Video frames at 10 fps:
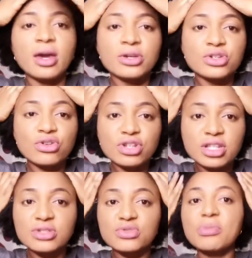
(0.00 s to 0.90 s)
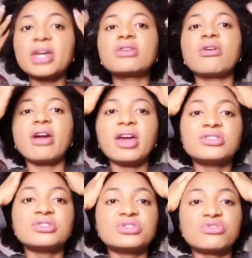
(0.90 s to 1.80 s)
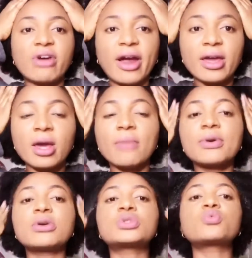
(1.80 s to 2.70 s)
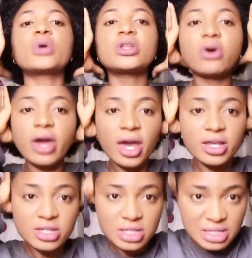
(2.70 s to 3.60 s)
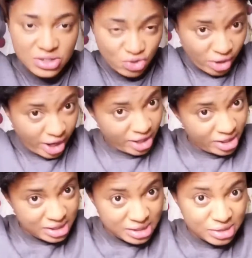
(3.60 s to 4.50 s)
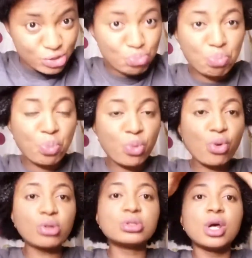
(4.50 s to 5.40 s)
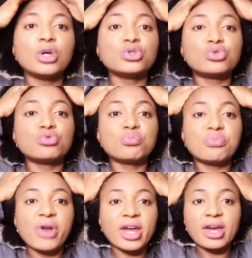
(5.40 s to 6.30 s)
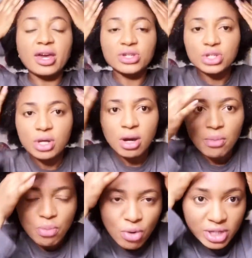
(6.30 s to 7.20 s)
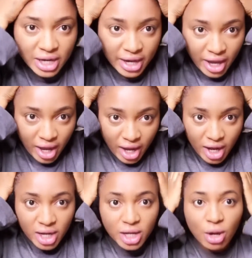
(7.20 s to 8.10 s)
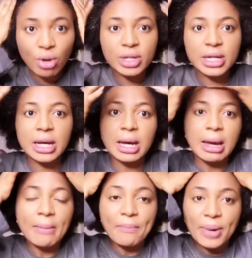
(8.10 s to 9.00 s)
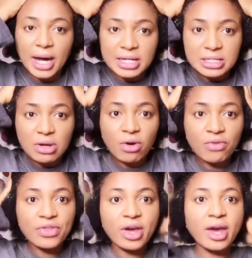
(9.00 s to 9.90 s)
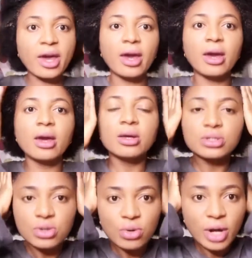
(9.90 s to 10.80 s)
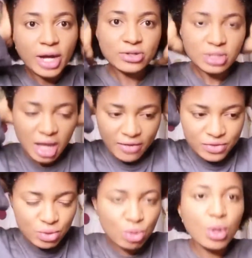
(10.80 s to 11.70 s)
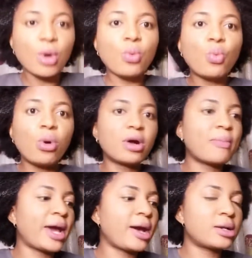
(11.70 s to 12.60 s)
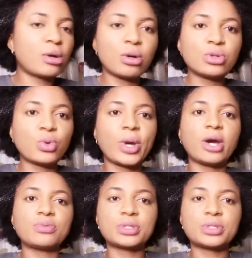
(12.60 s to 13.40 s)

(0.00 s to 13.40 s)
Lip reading: You don't need to make your edges dry, because when your edges is dry, it's prone to breakage more than any other part of the hair. So I just have to work my hand all the way up.